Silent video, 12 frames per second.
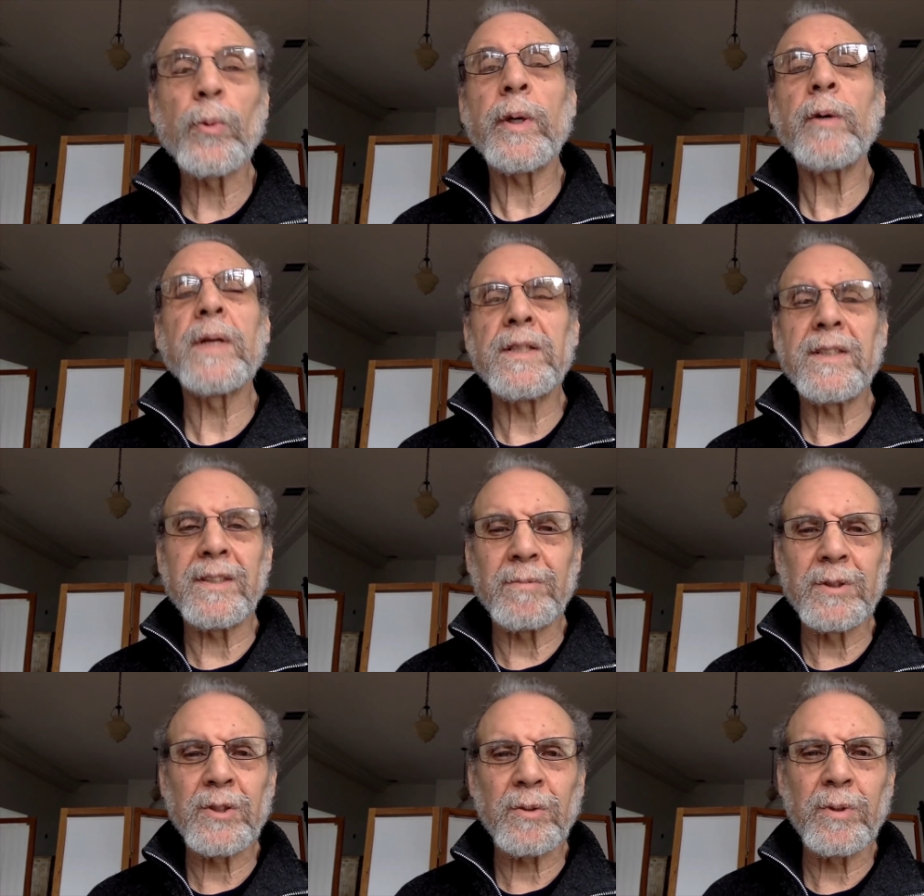
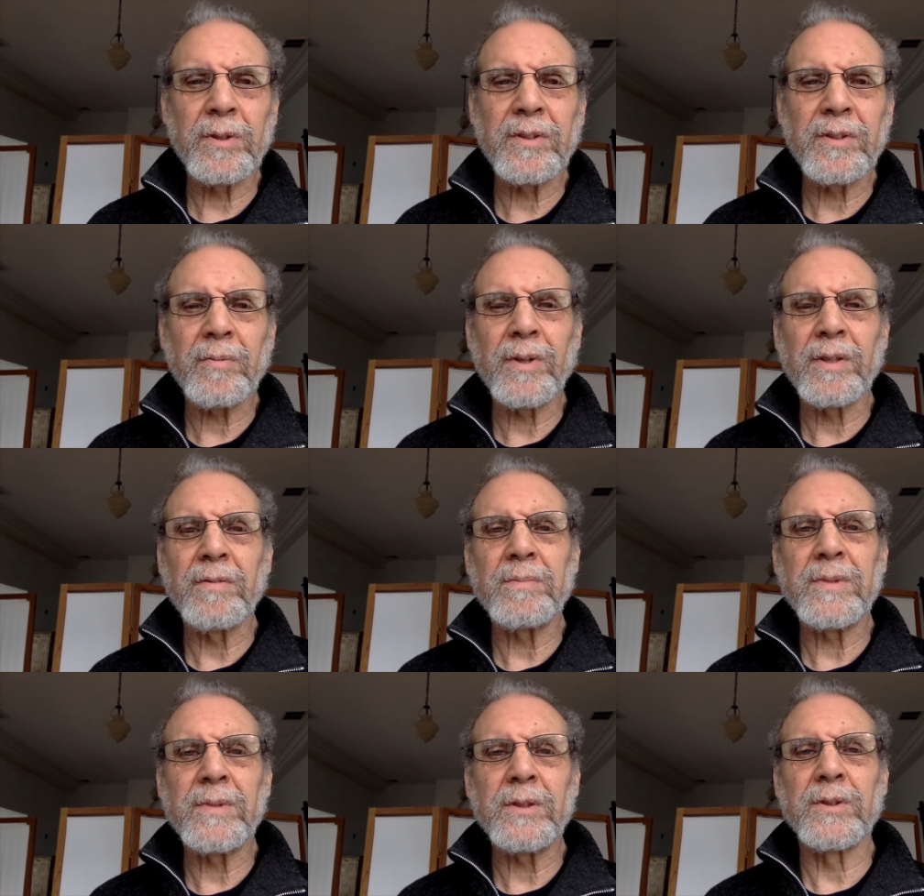Career-ending was the word that one of
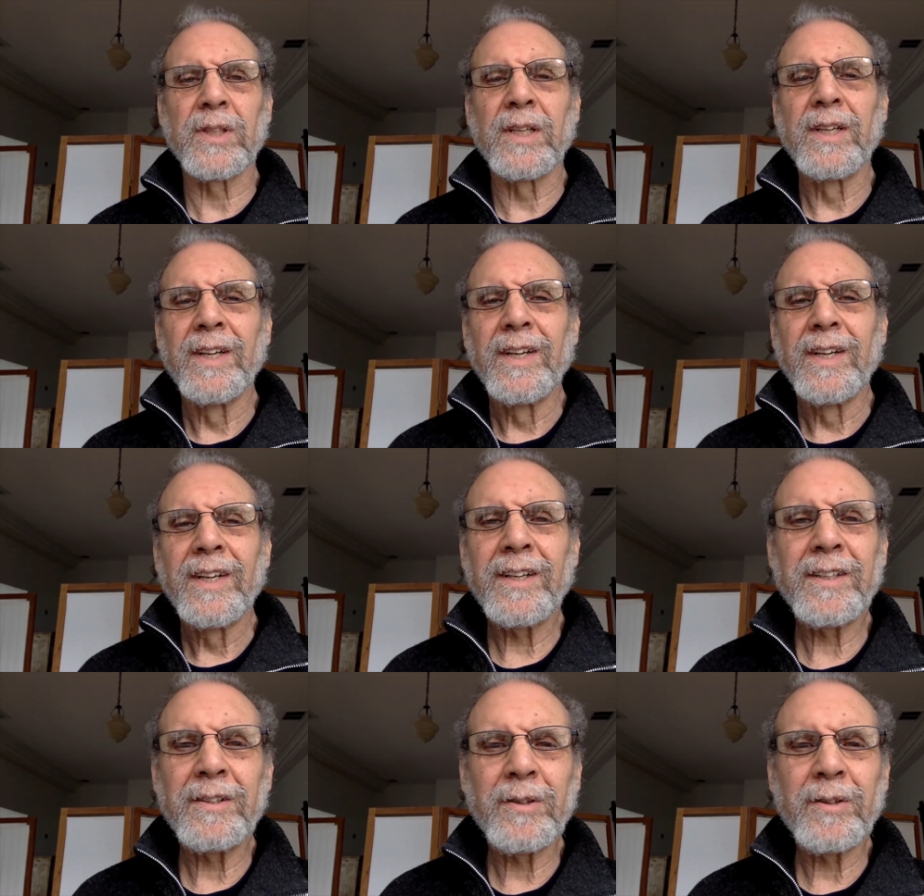them used.